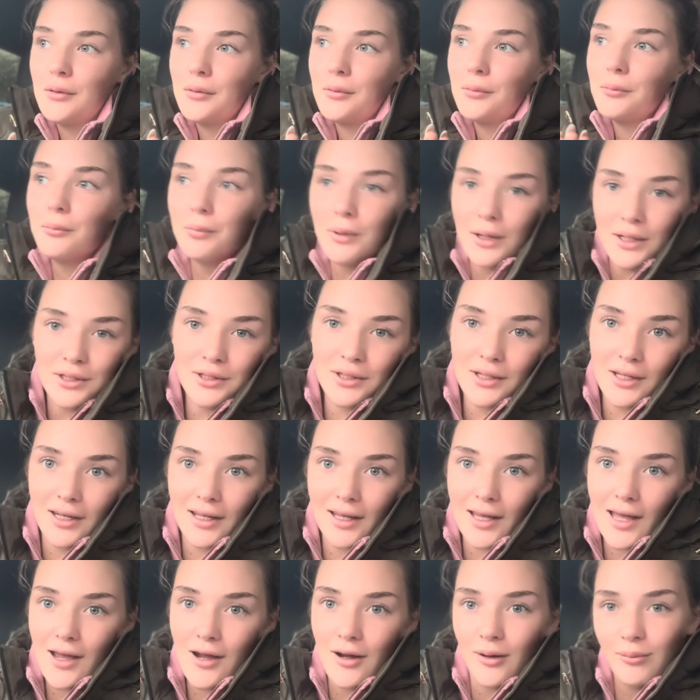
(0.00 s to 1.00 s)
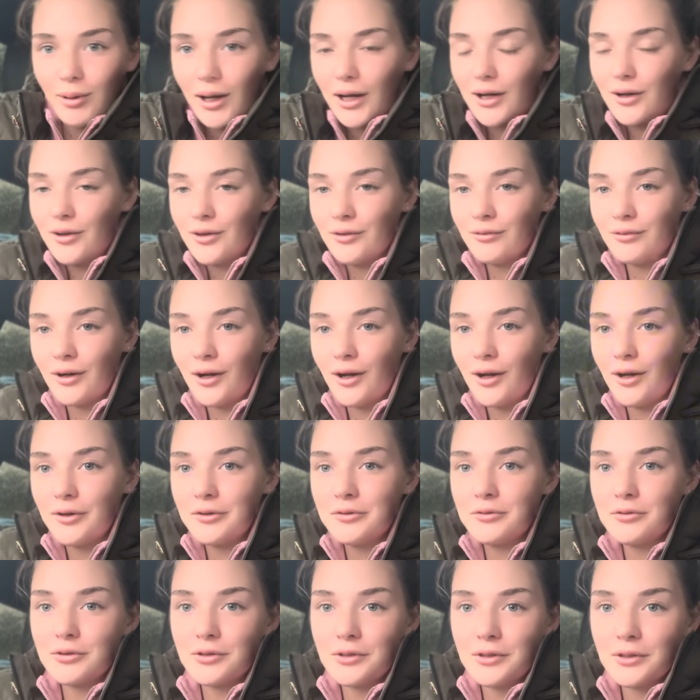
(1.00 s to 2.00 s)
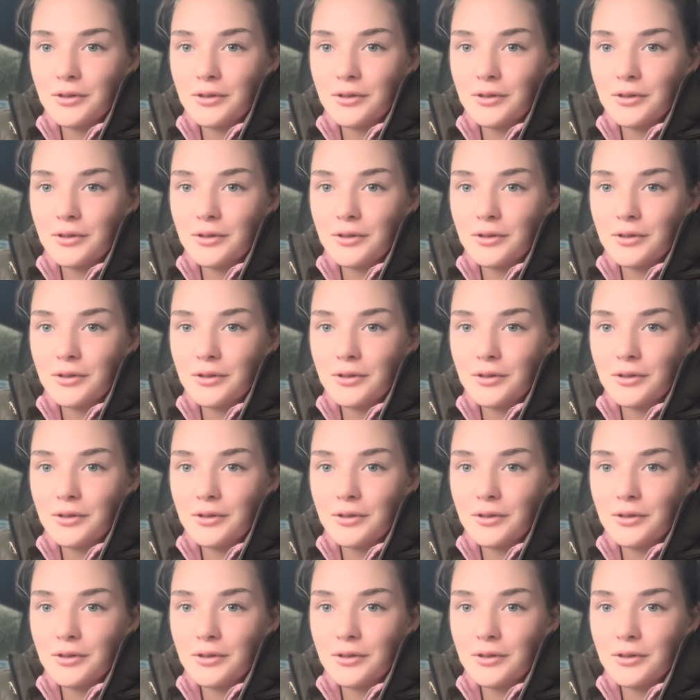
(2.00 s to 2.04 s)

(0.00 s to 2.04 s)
When are you going to get her back on the road?